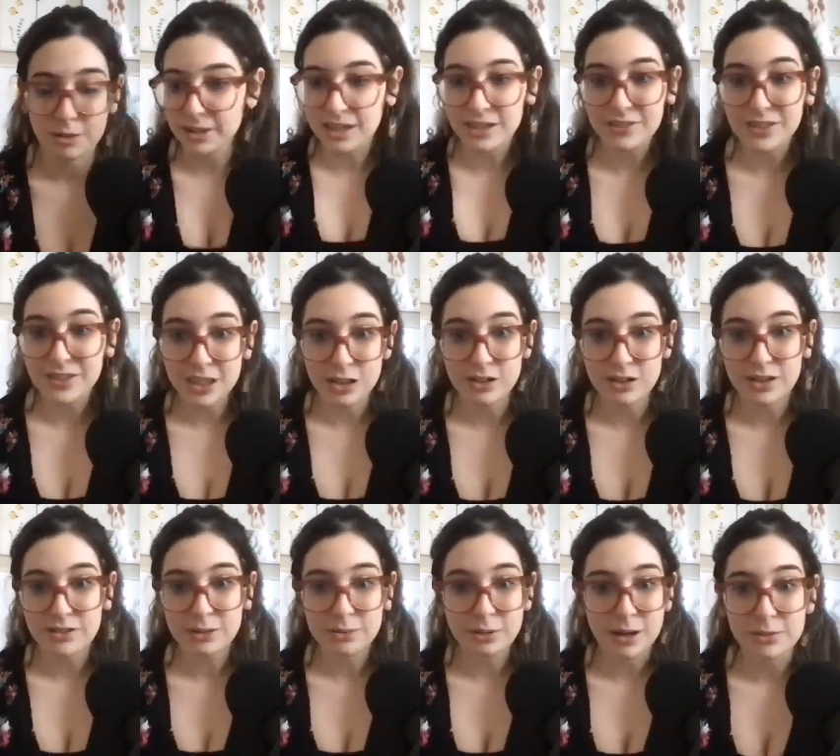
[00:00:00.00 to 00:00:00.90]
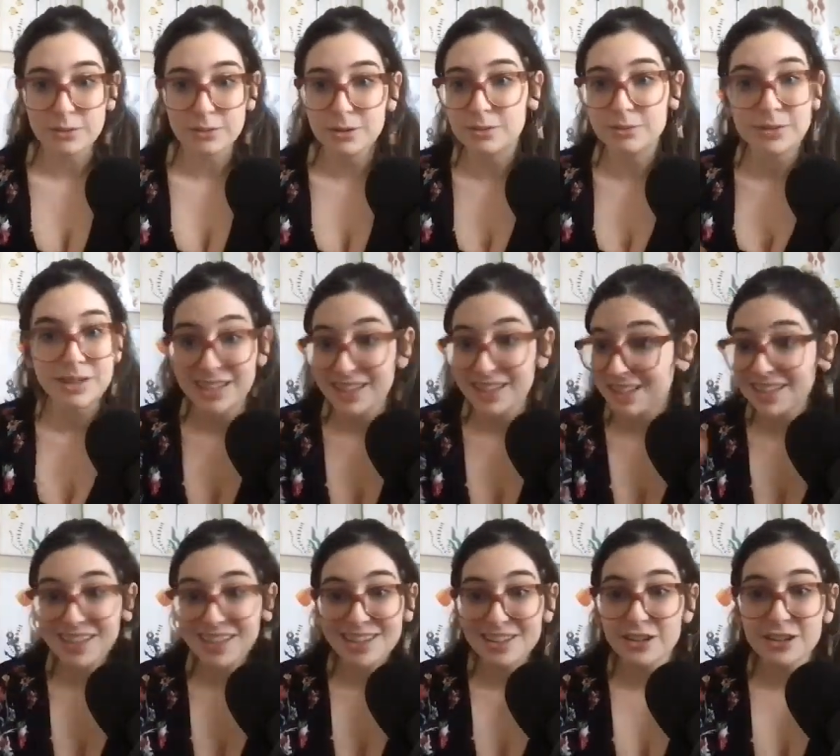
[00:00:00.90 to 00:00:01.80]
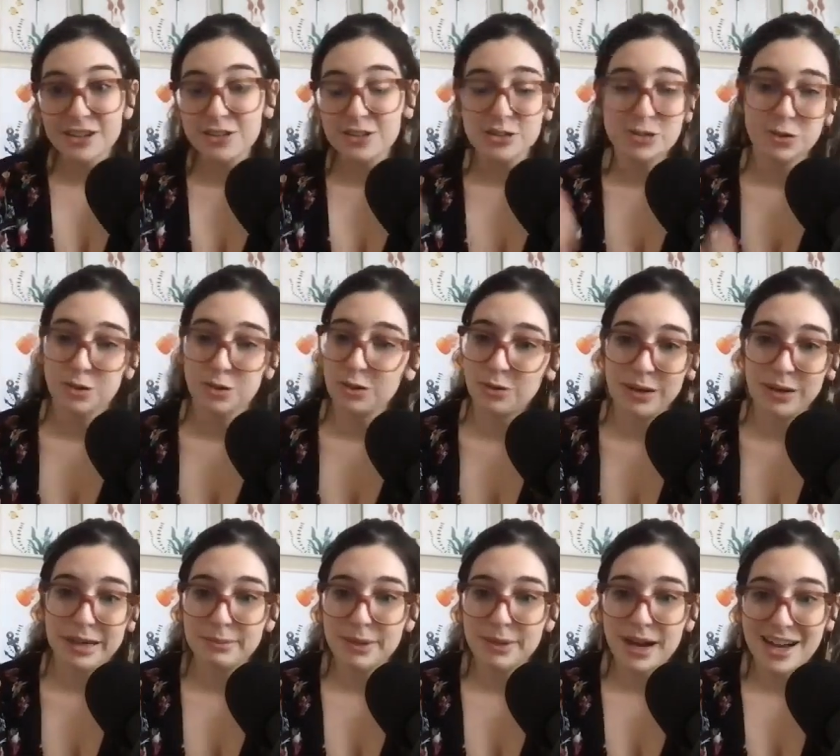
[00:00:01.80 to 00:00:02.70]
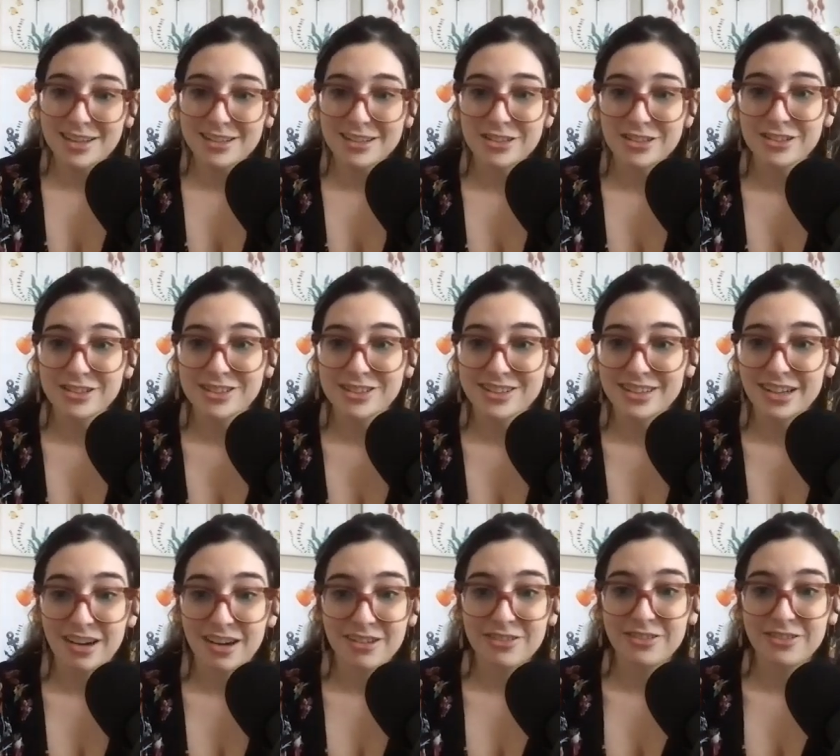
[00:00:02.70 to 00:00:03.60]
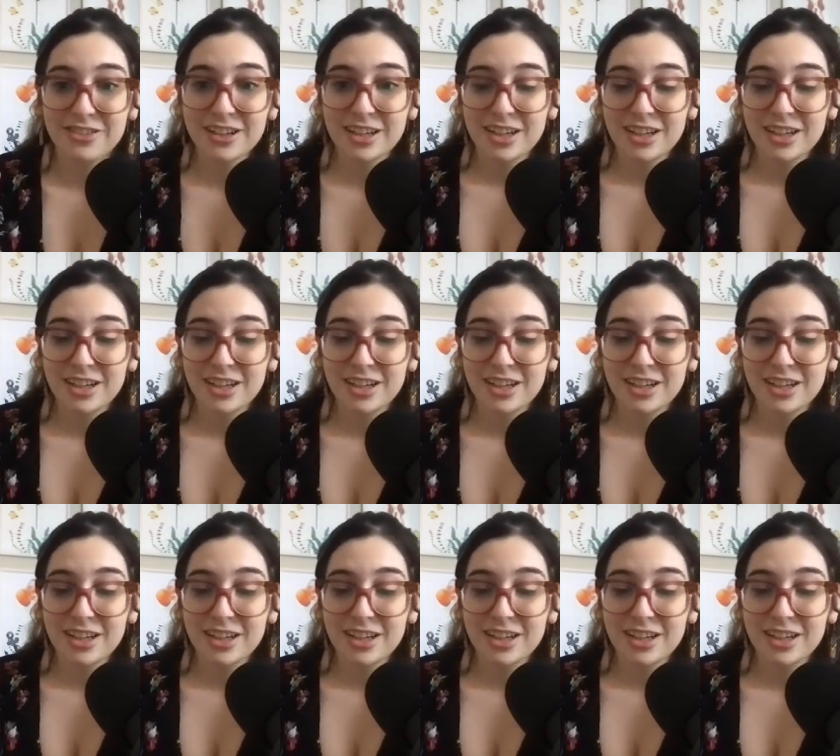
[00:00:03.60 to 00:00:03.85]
And if they don't have a problem, they're going to scroll right past your stuff.